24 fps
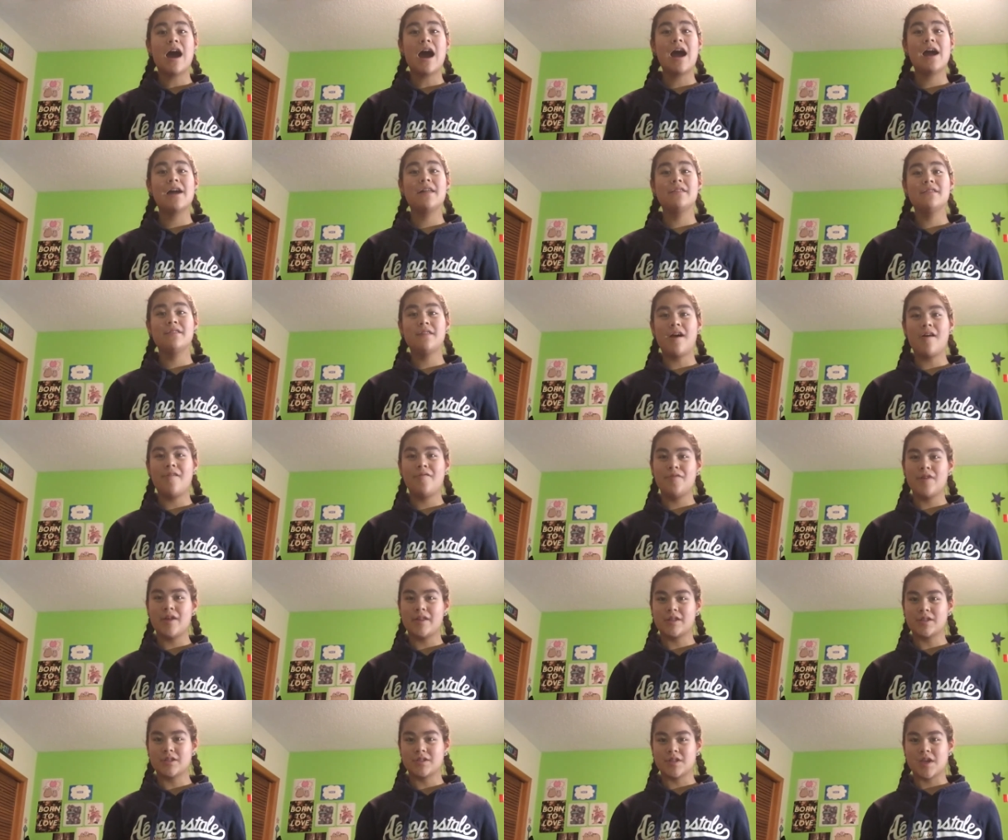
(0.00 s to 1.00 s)
I love
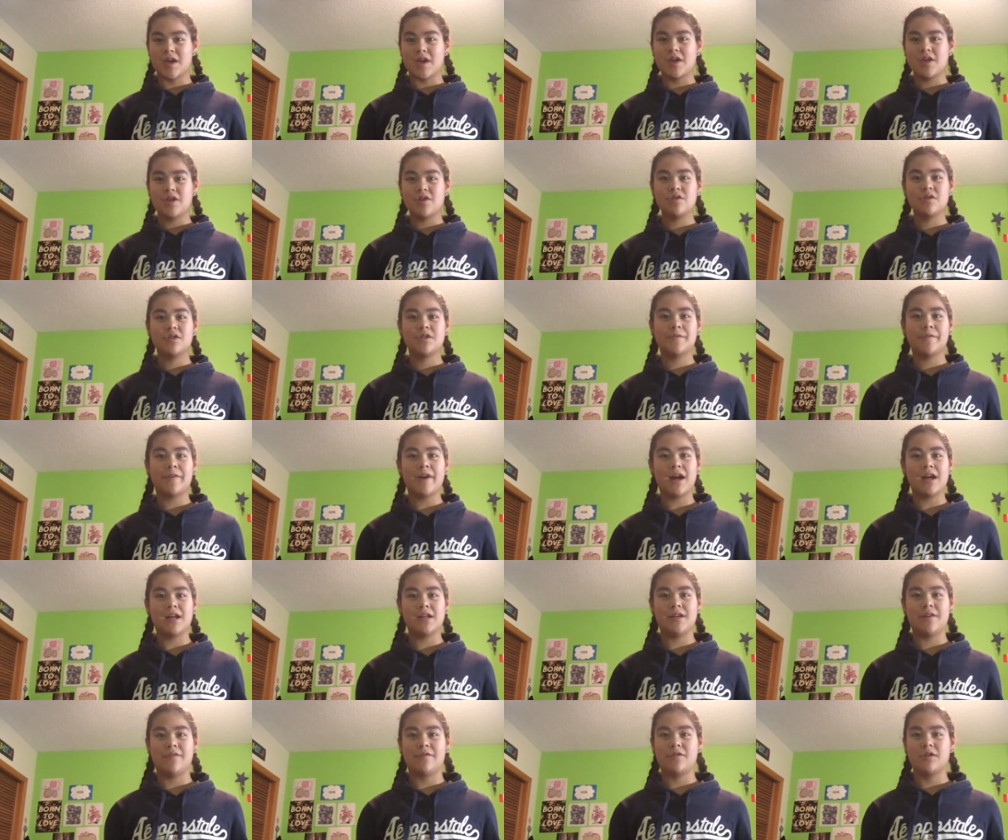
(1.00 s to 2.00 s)
that there's a huge
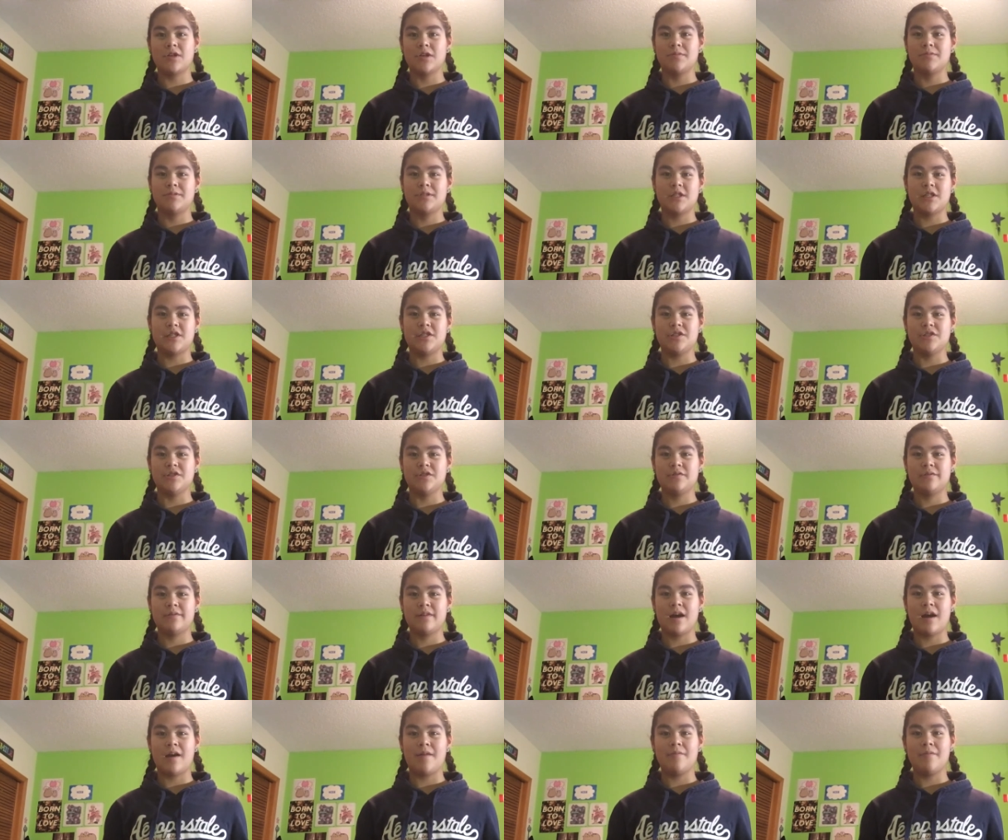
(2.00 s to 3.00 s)
variety of groups to choose
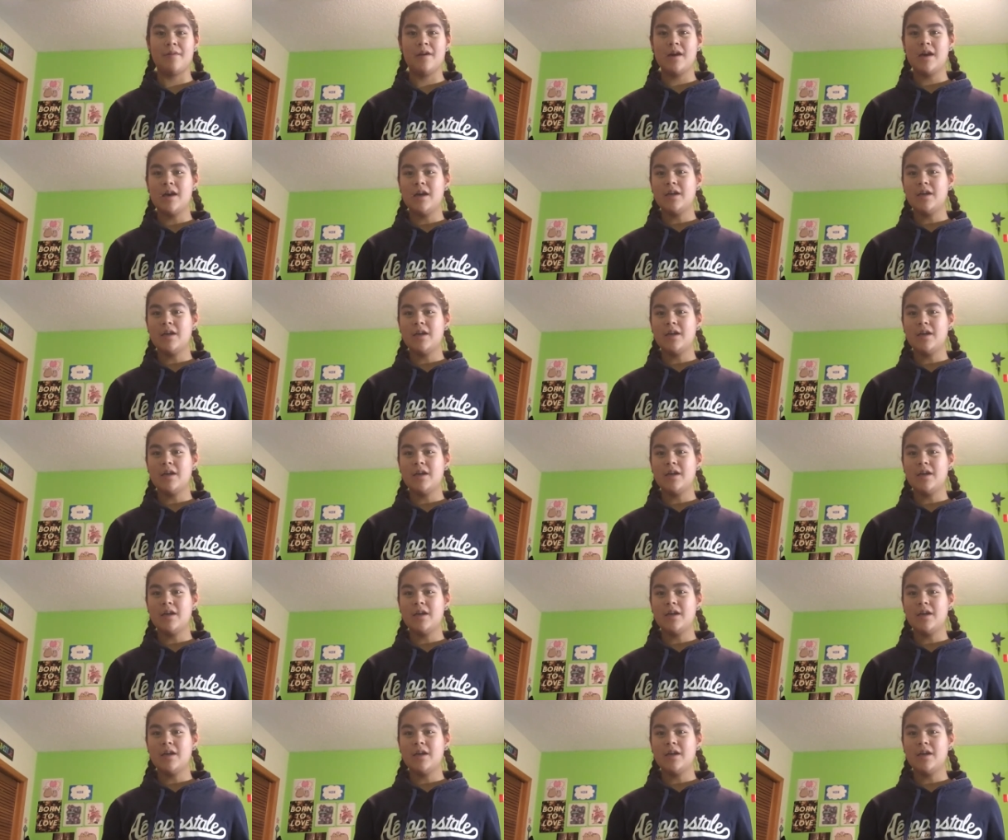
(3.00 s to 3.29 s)
from,